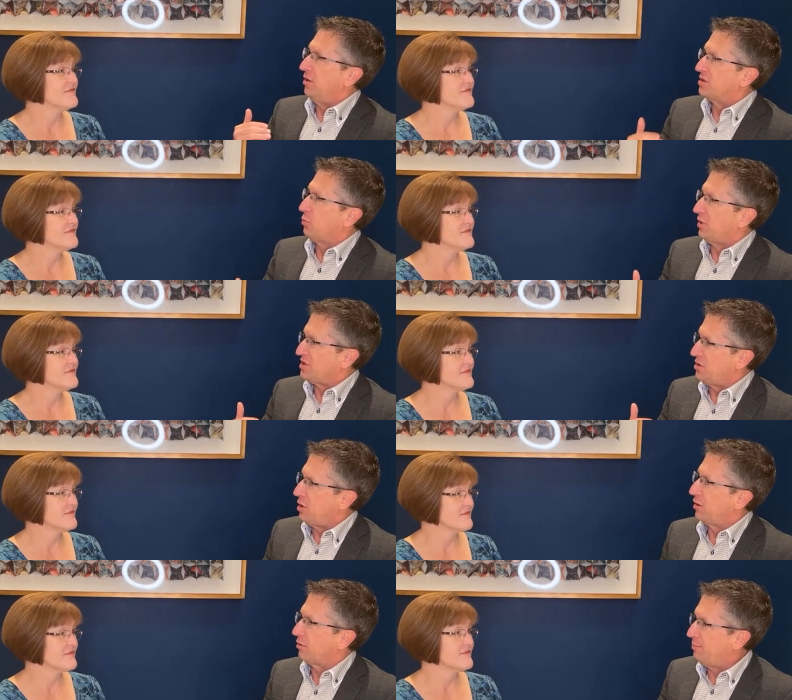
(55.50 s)
Speaker 1: this was
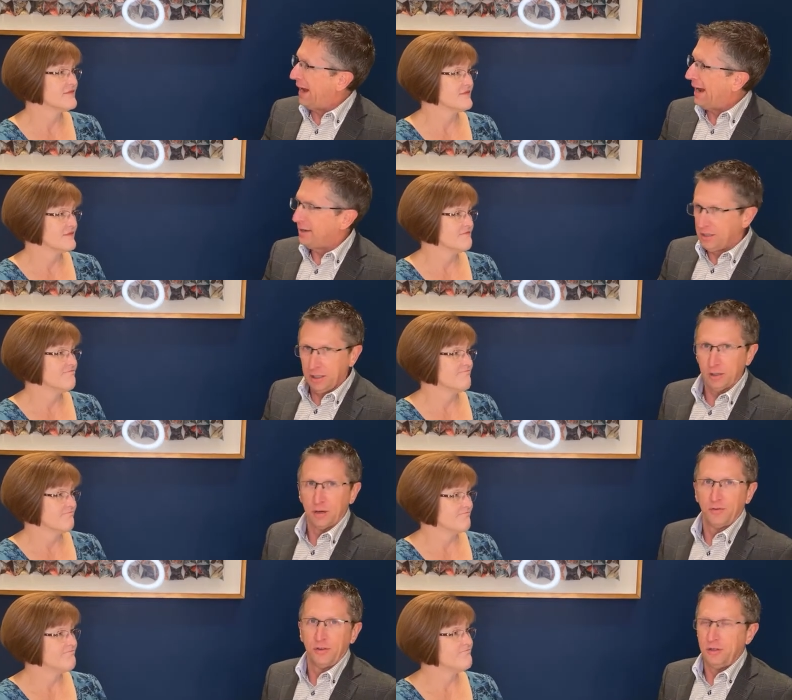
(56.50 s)
another bad
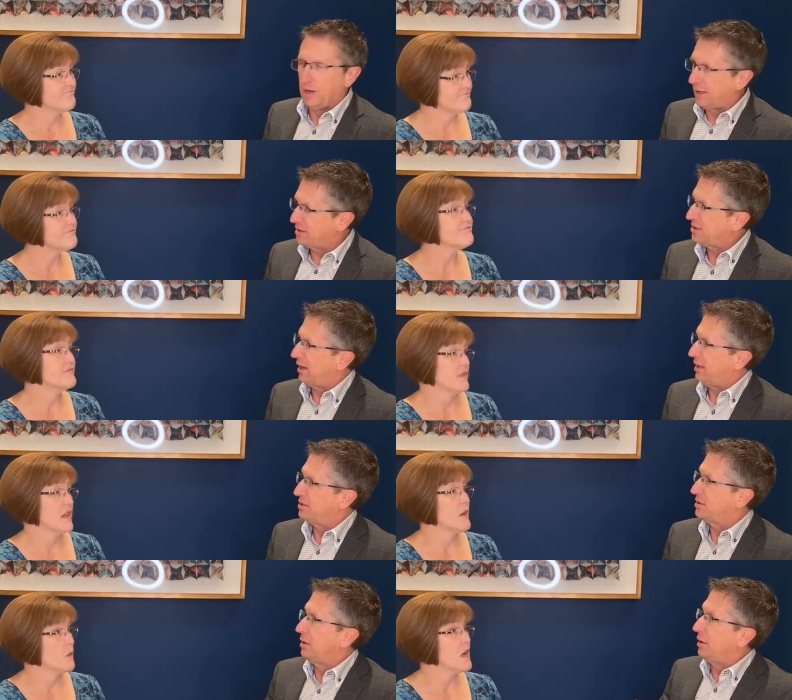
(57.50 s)
year for the United
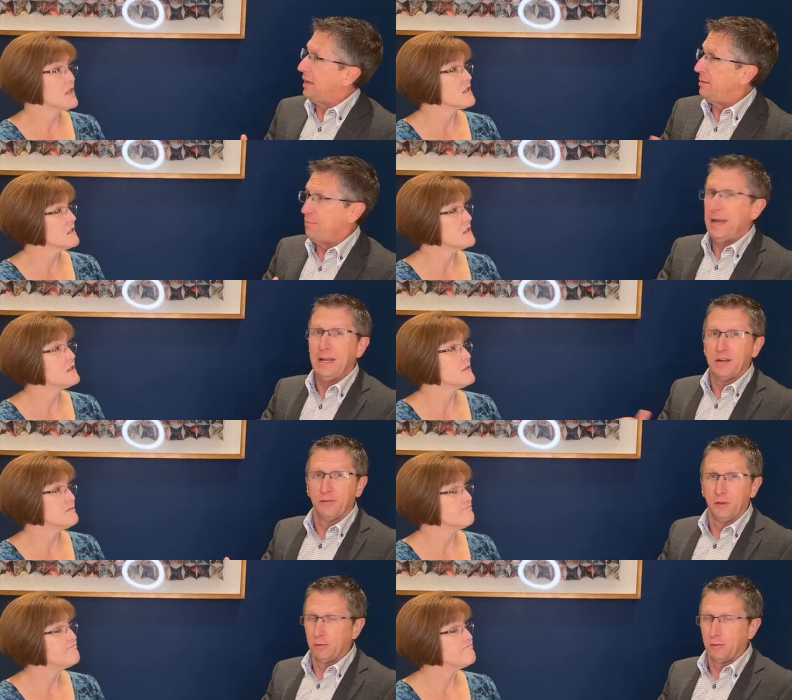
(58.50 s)
States in many different